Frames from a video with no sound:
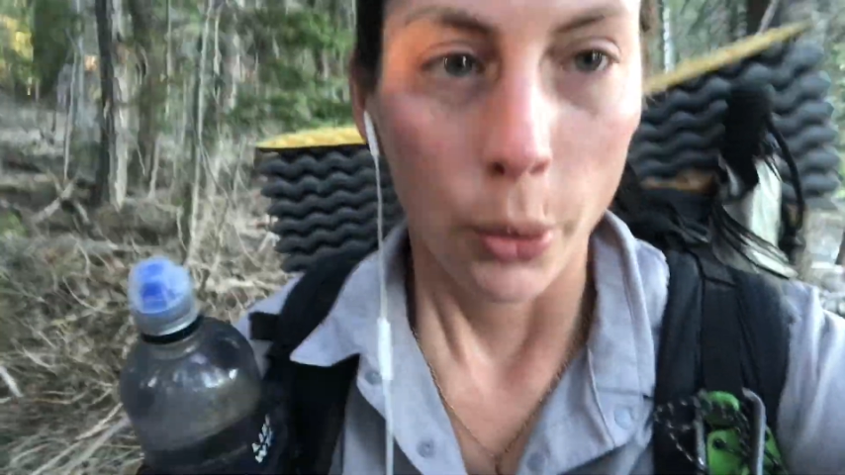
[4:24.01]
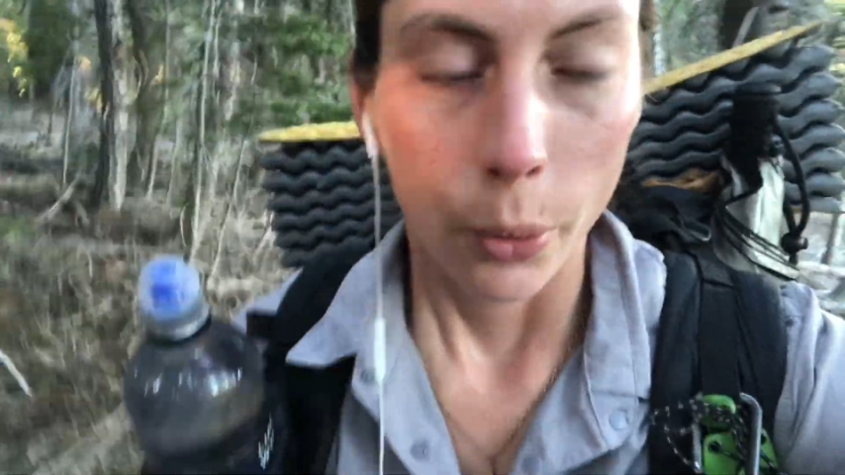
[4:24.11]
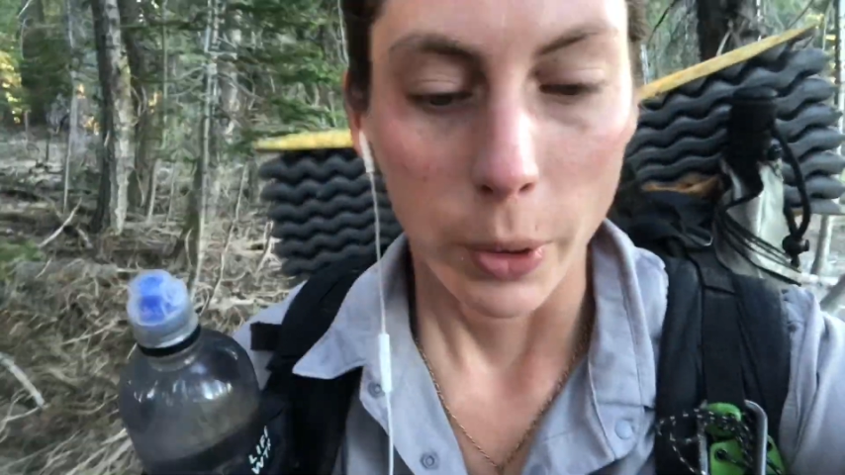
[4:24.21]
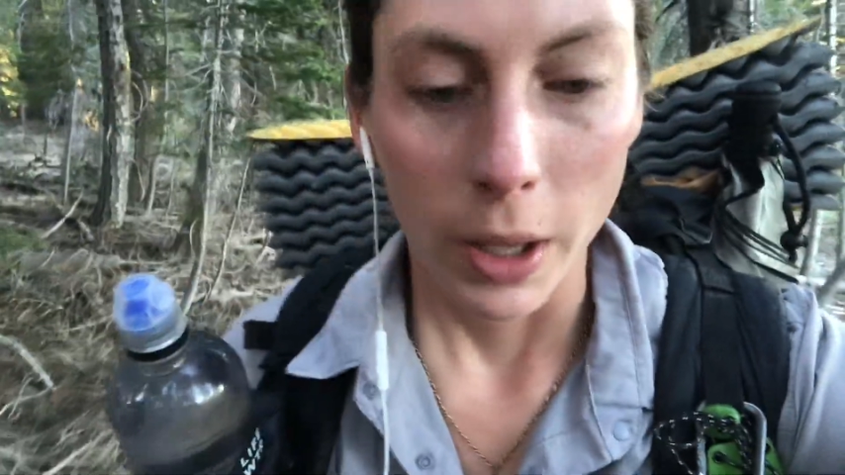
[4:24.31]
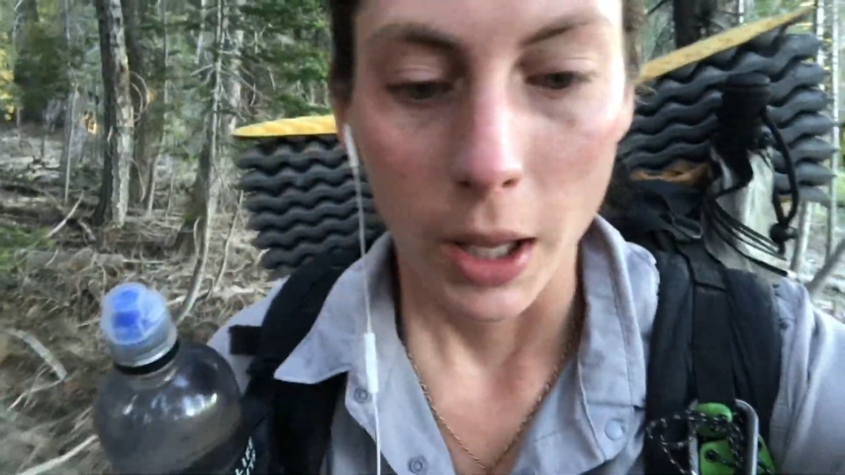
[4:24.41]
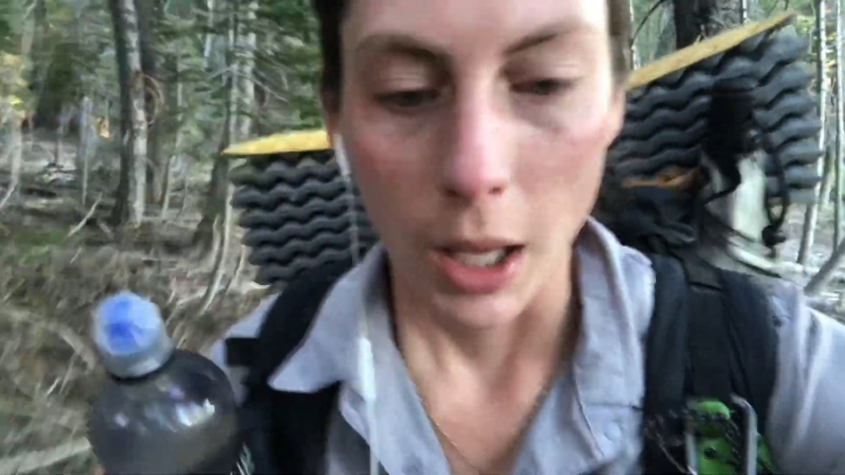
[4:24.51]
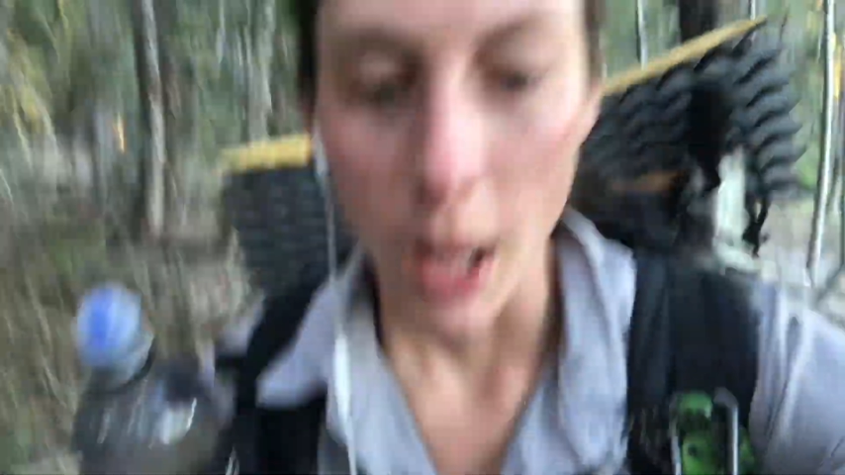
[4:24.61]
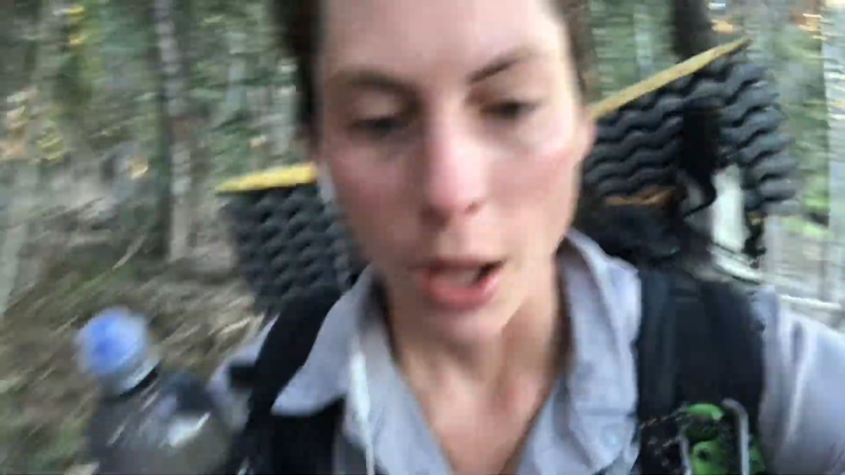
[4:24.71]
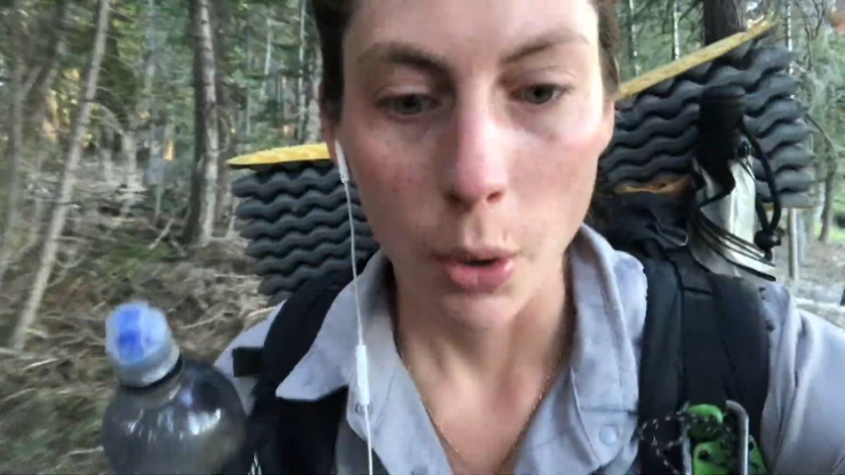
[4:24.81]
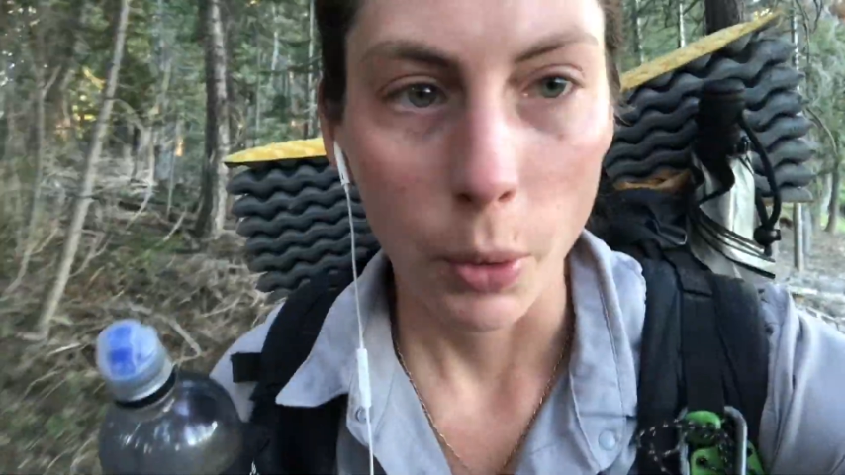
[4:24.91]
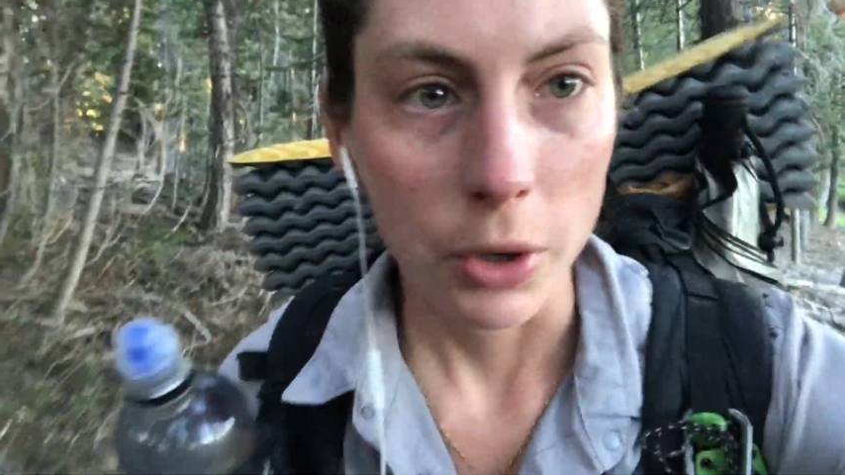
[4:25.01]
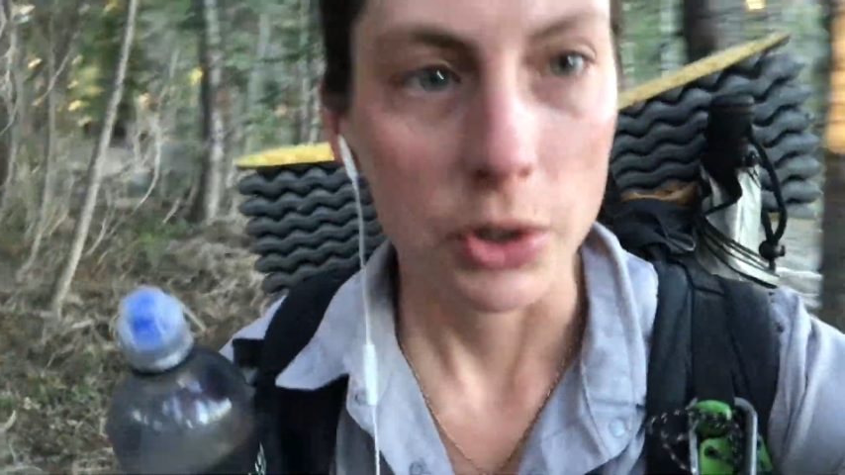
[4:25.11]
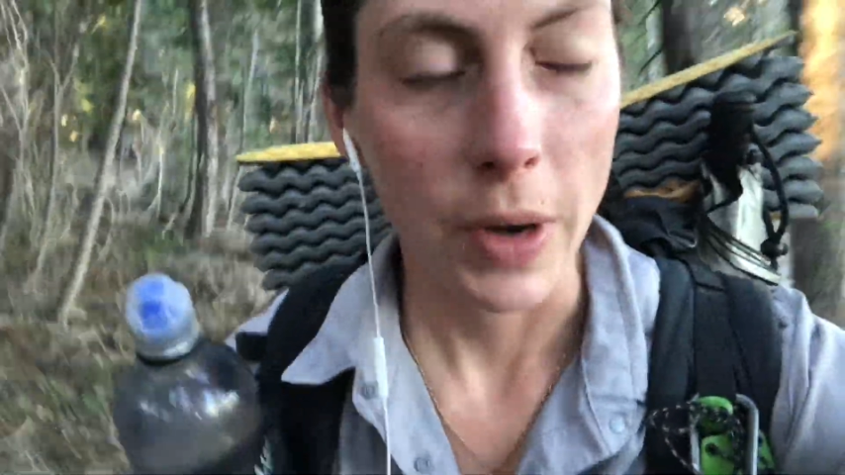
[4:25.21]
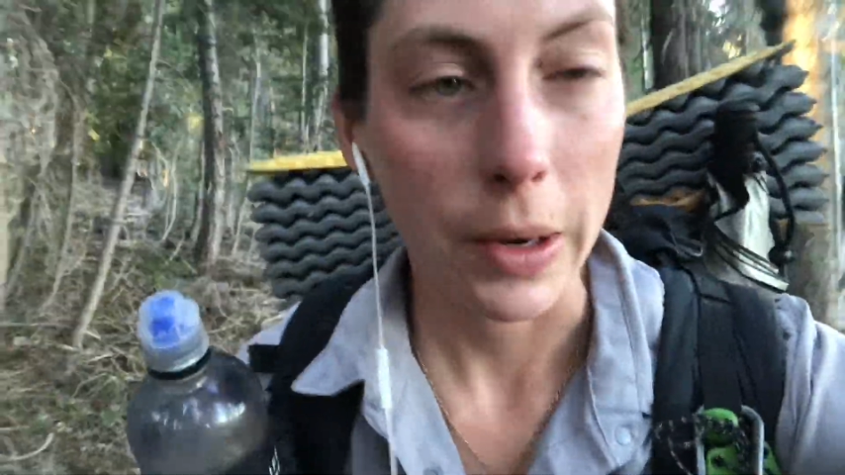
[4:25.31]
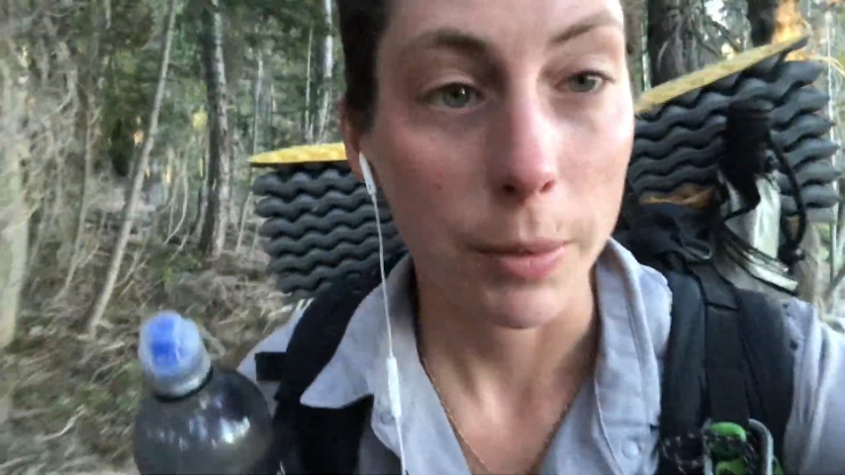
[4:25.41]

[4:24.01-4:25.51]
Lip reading: We were surrounded